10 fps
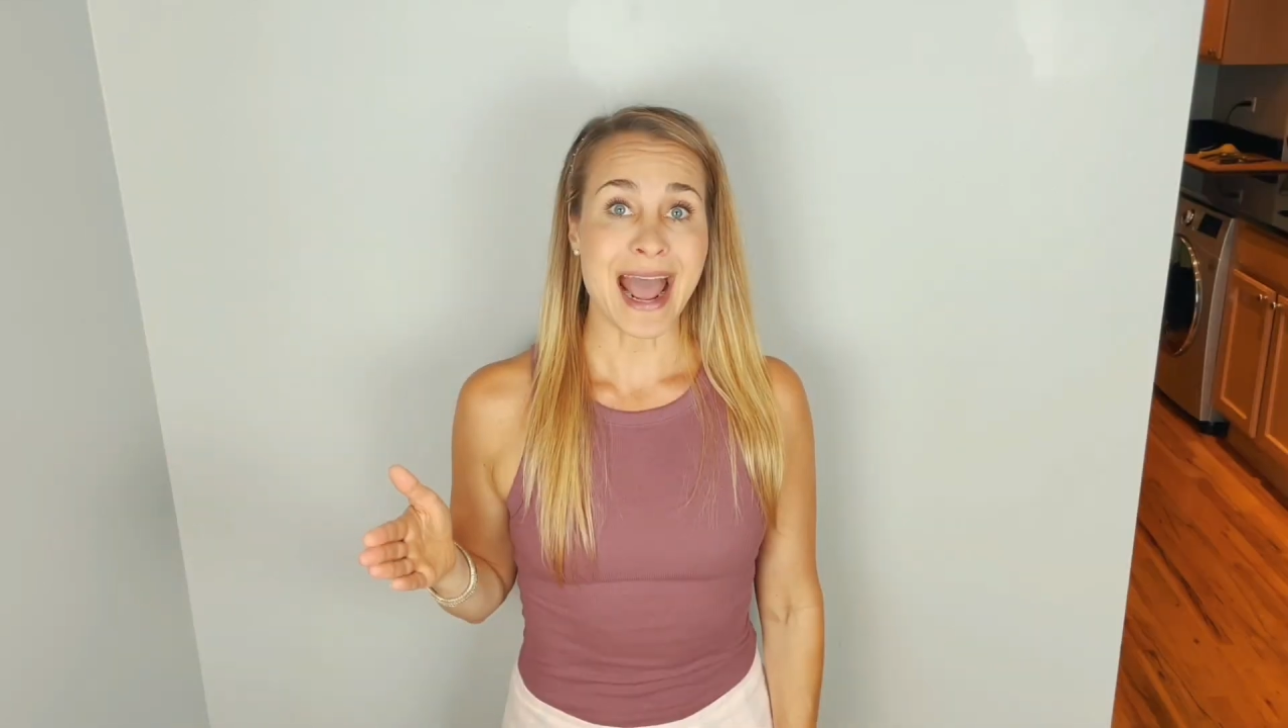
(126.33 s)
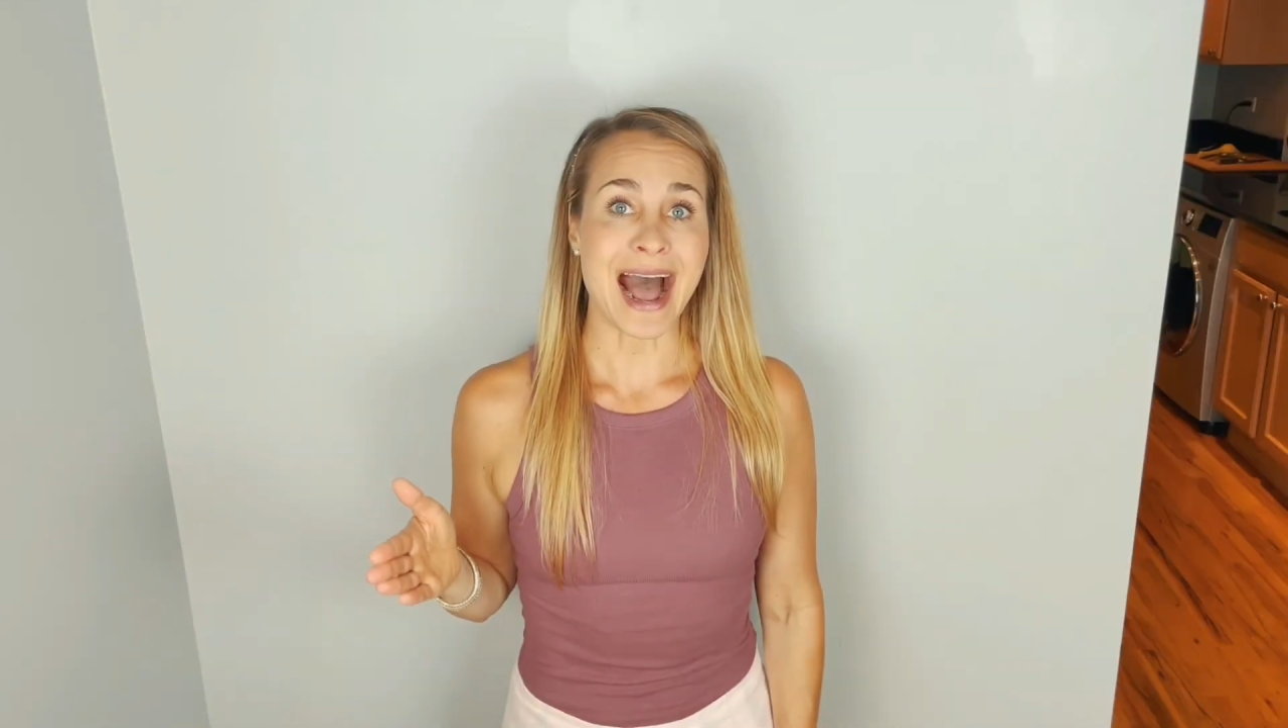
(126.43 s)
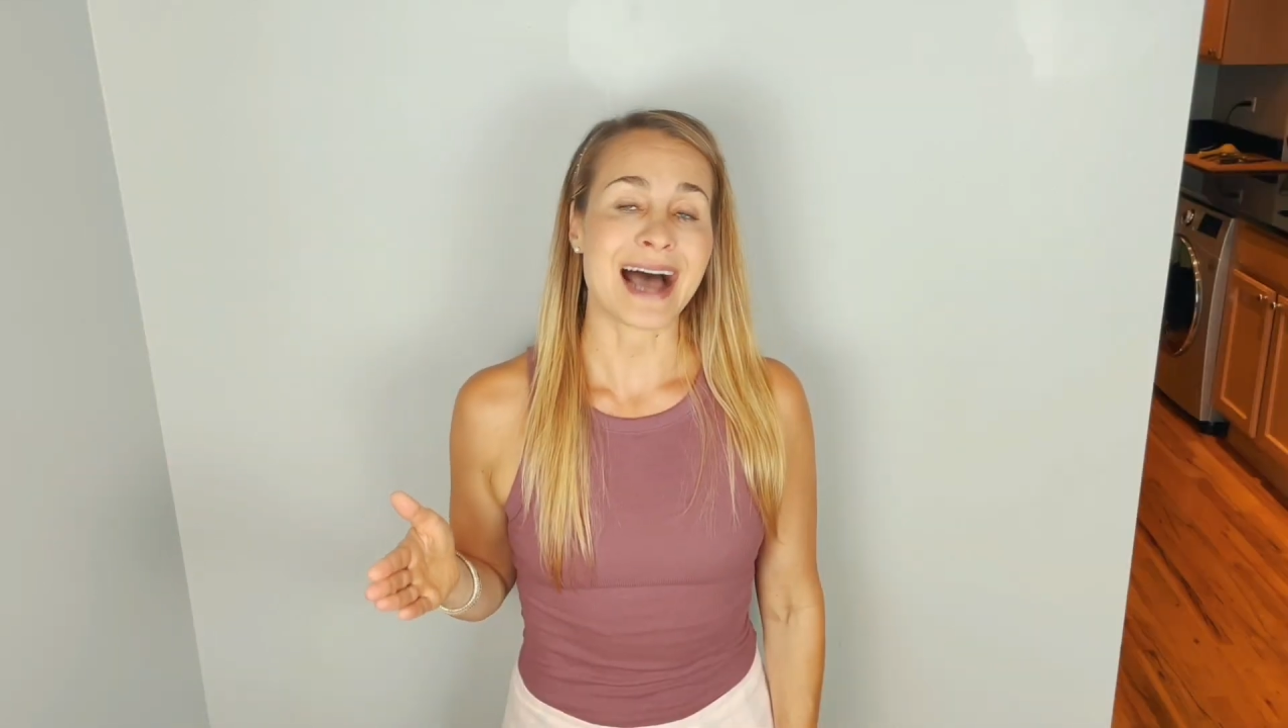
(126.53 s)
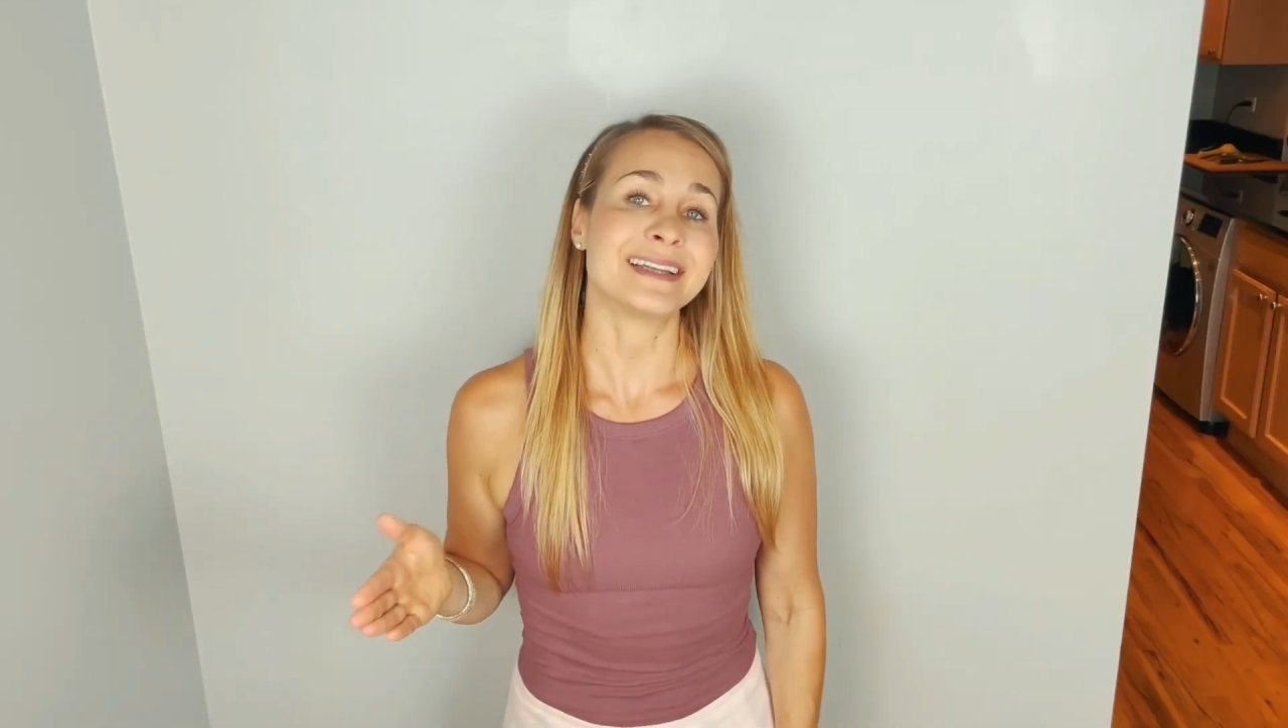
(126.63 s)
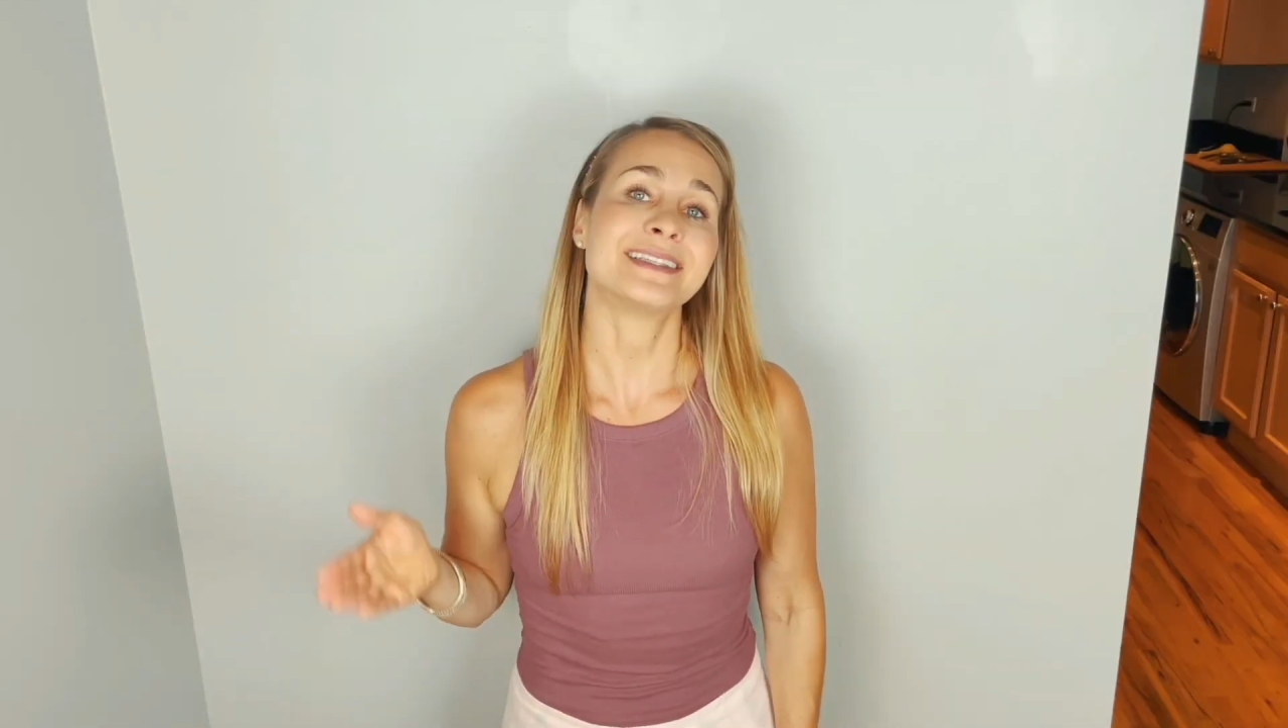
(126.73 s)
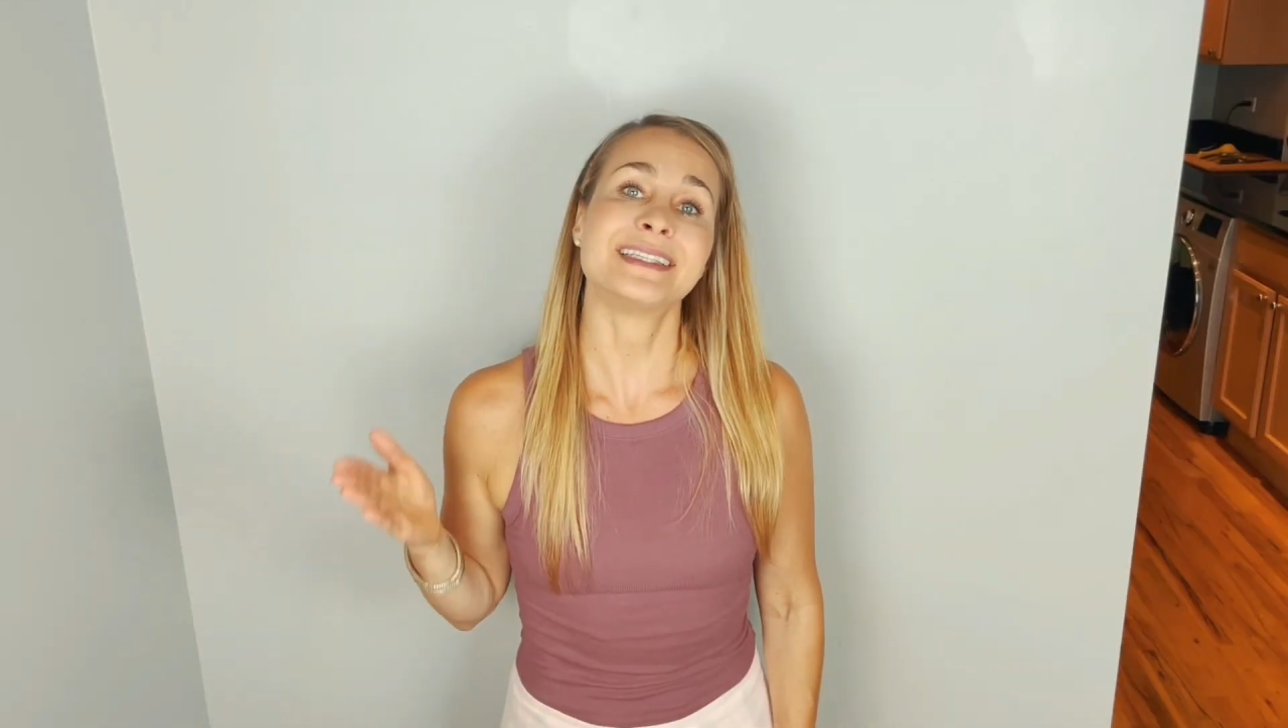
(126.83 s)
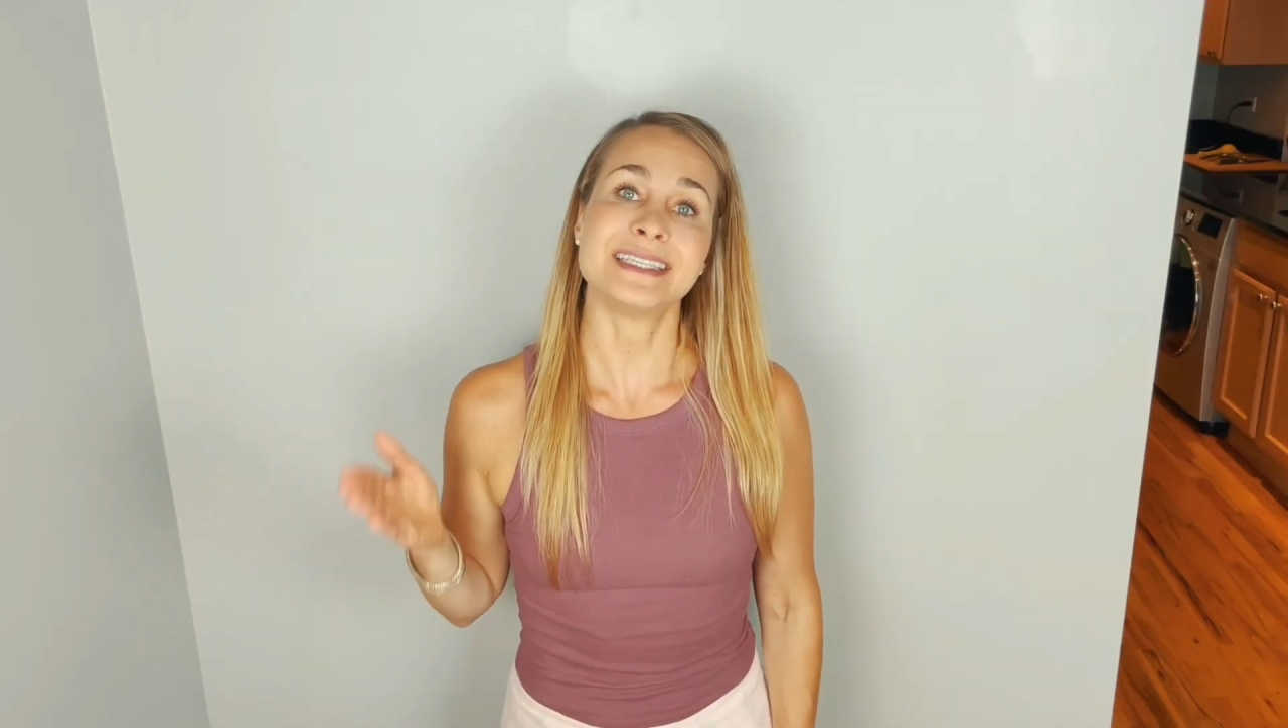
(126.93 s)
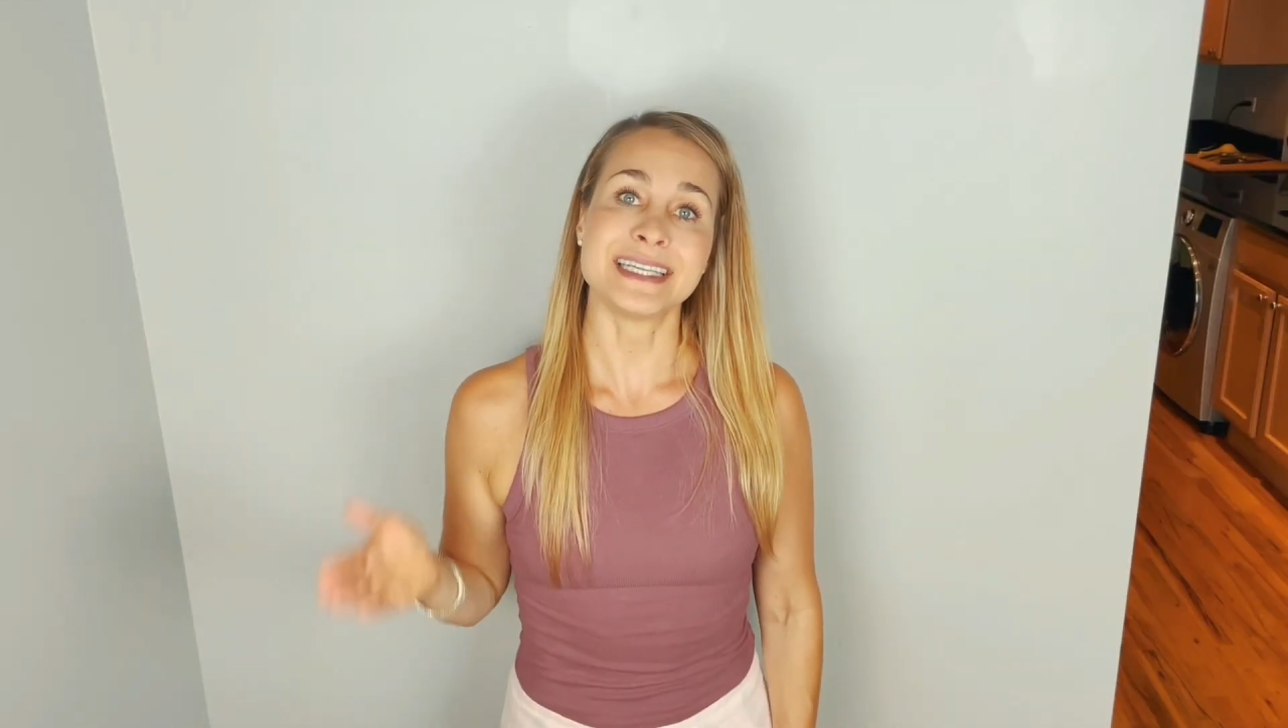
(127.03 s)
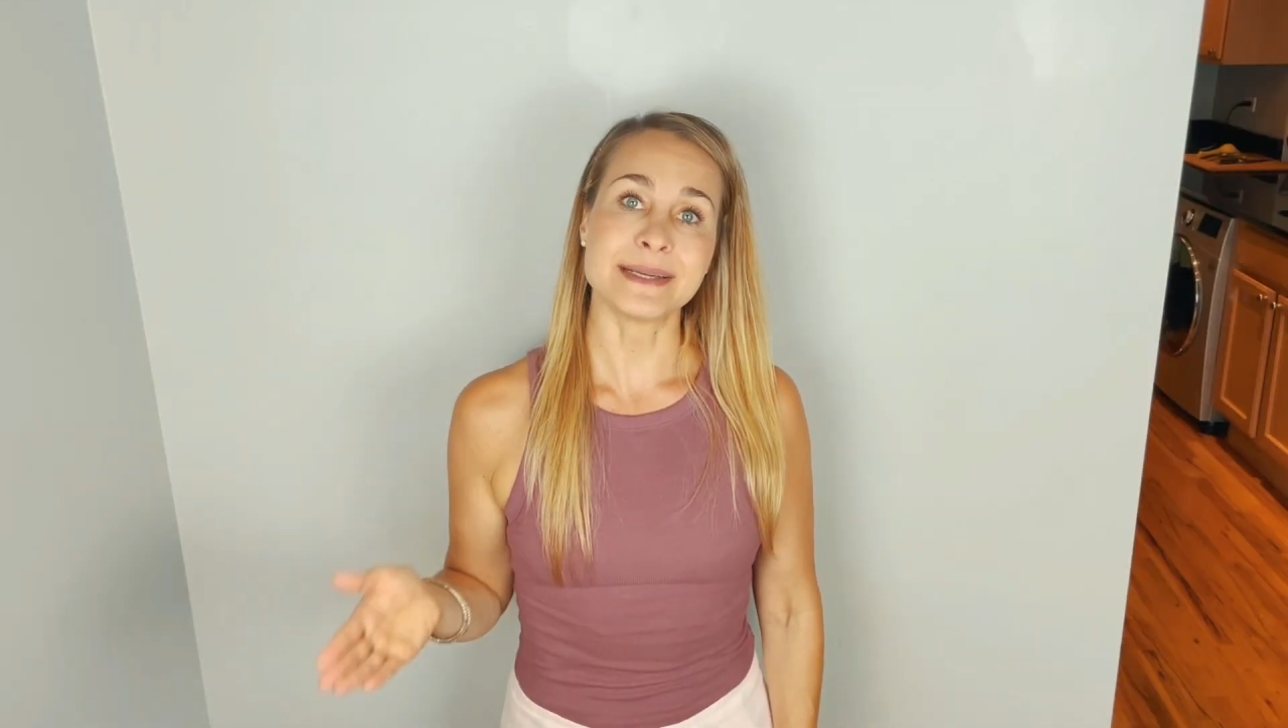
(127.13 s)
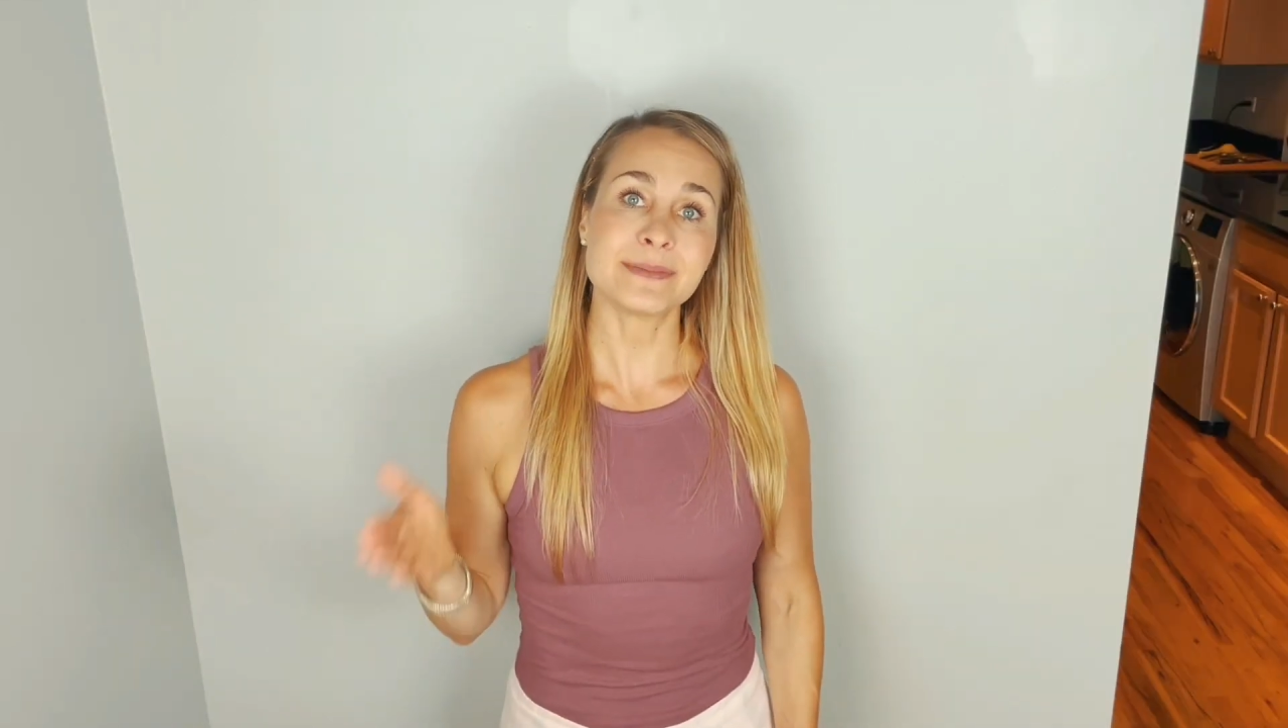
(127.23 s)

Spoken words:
add steamed